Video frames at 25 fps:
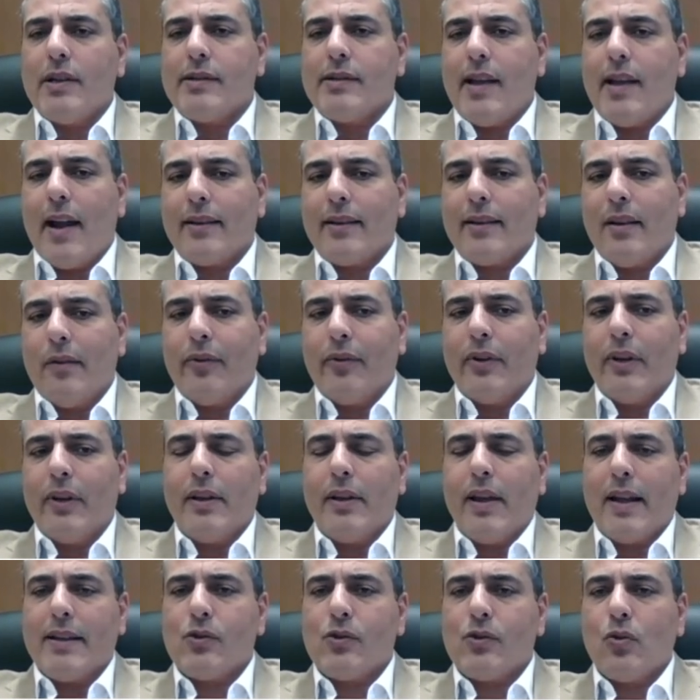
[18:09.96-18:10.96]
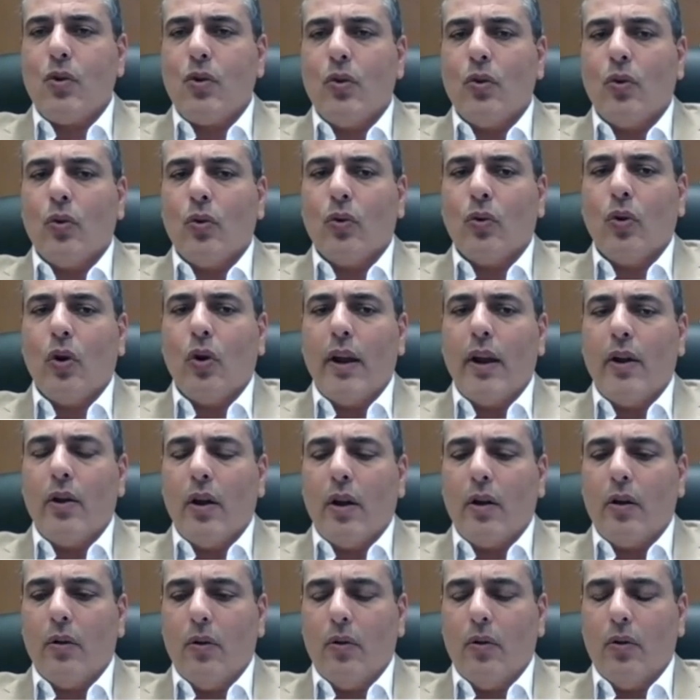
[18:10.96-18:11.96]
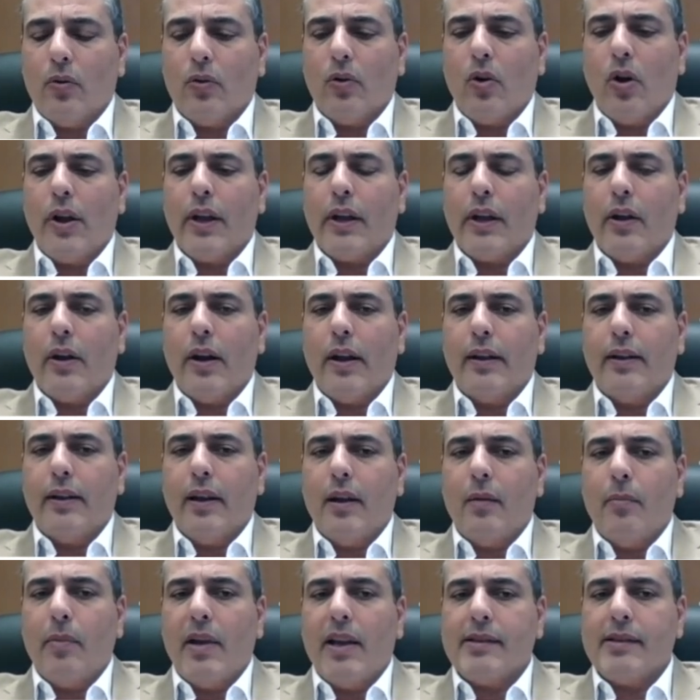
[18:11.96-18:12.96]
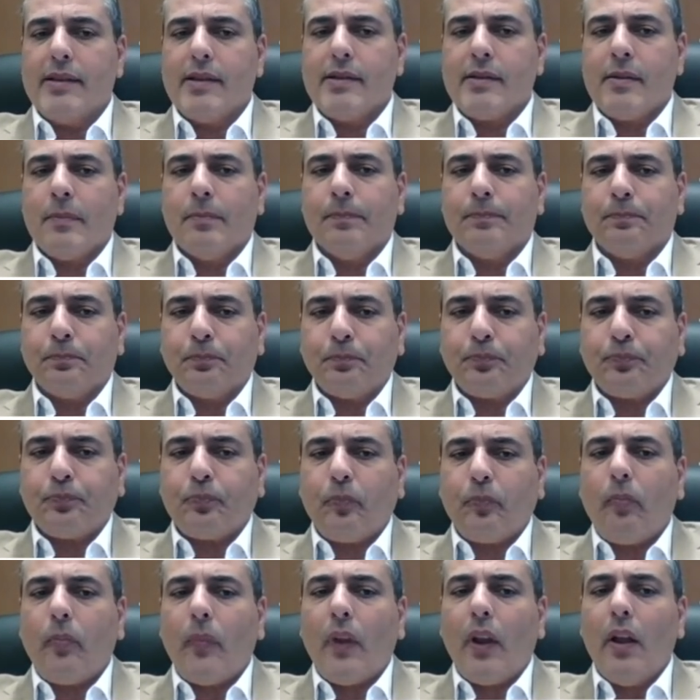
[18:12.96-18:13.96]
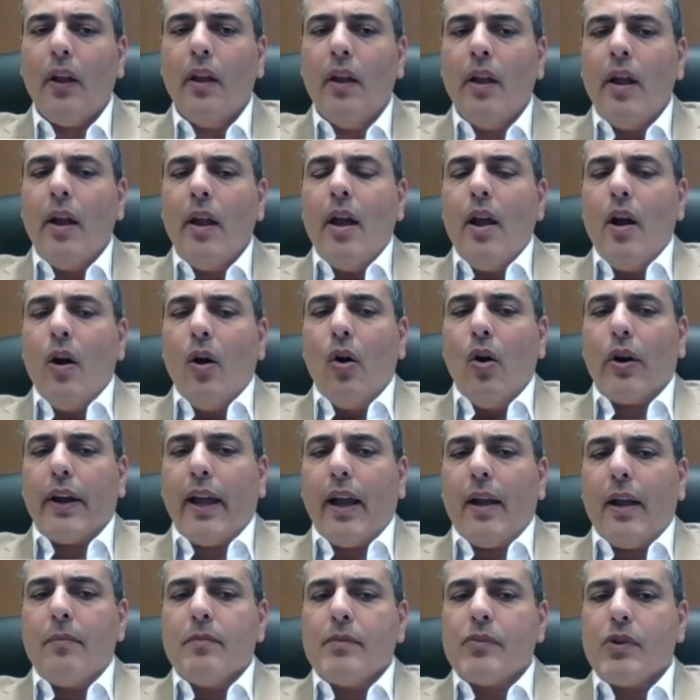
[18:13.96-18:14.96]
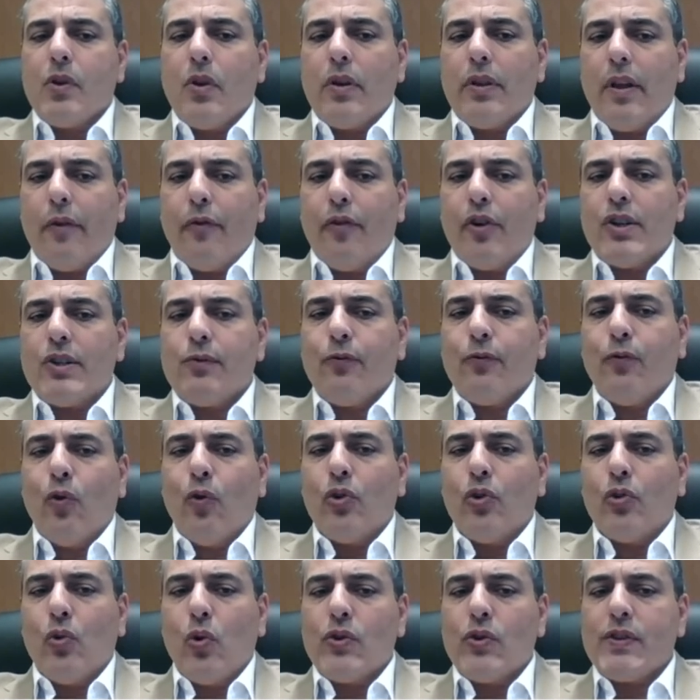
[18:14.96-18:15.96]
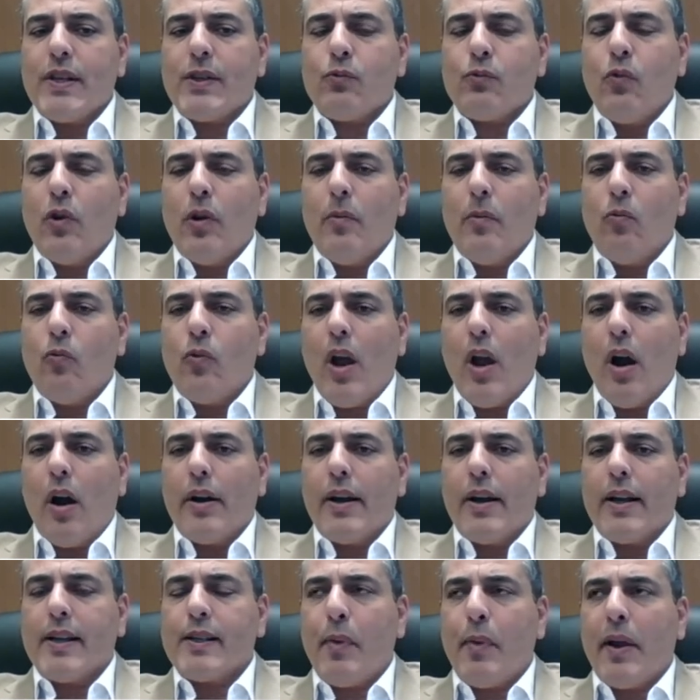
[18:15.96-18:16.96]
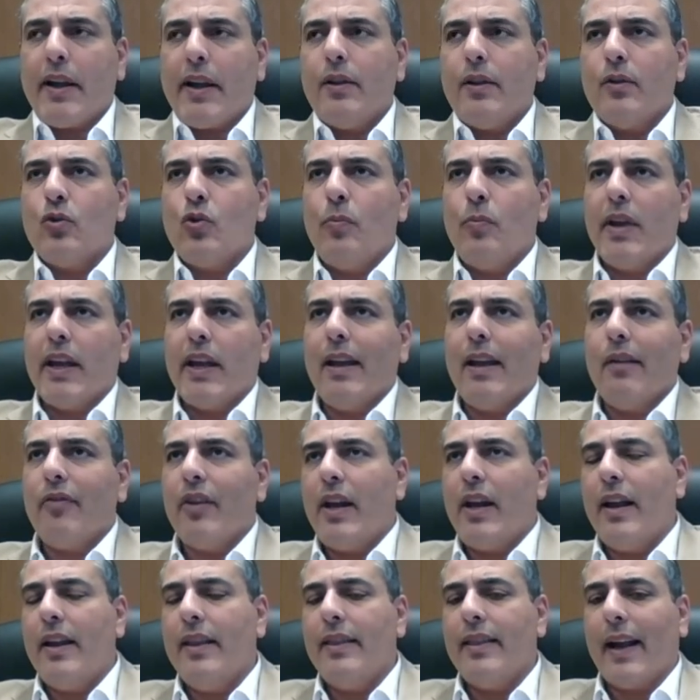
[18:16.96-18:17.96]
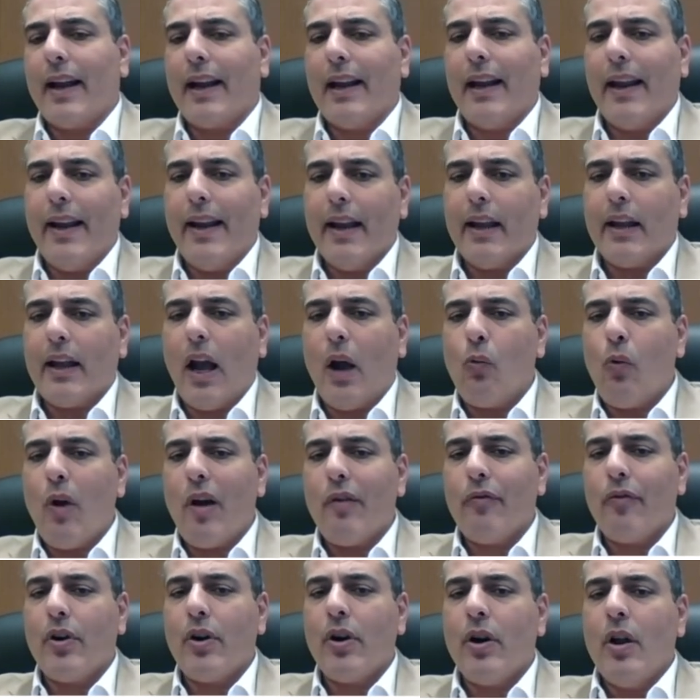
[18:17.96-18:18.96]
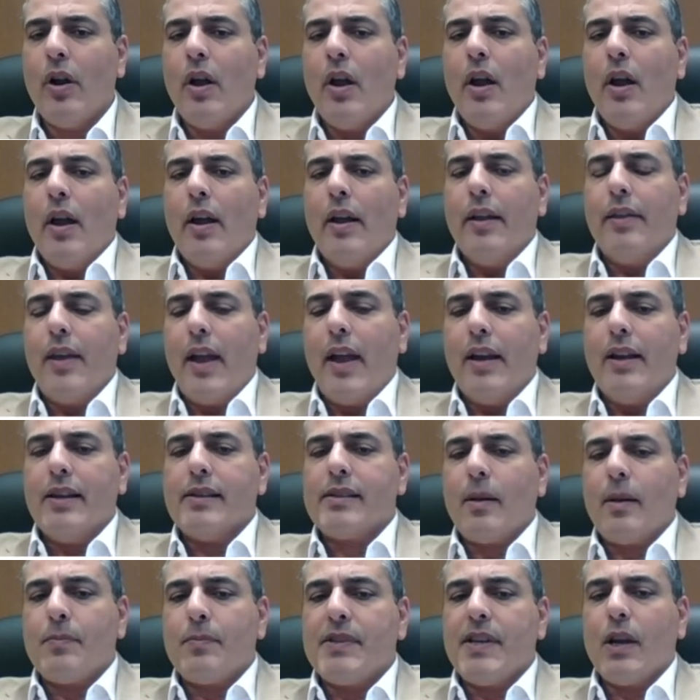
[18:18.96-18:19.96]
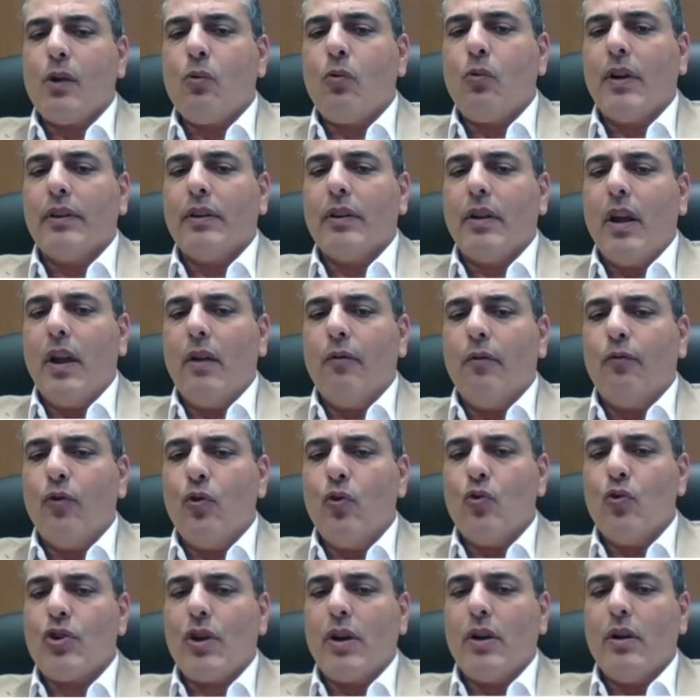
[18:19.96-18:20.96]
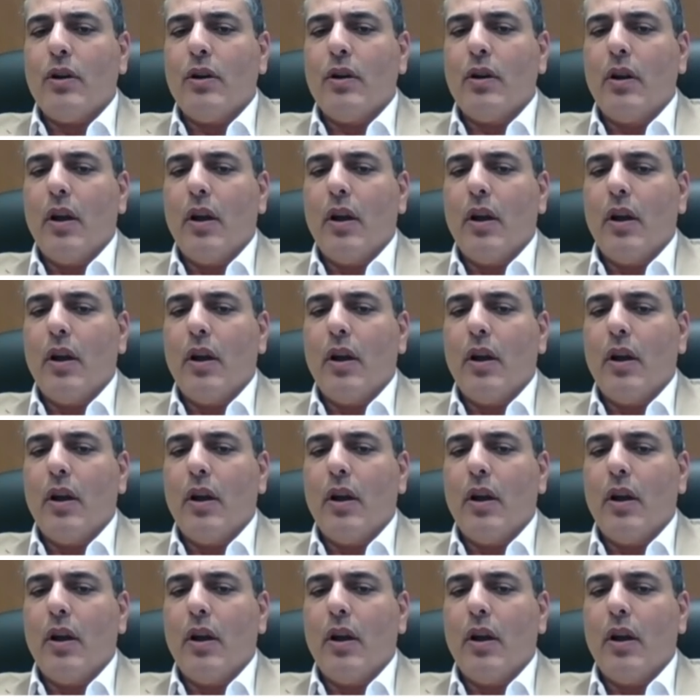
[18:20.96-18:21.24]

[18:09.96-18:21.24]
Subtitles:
activity that's ongoing on a daily basis. Okay, so the first 4 doses we are expecting to be given in the clinic. However, any subsequent infusion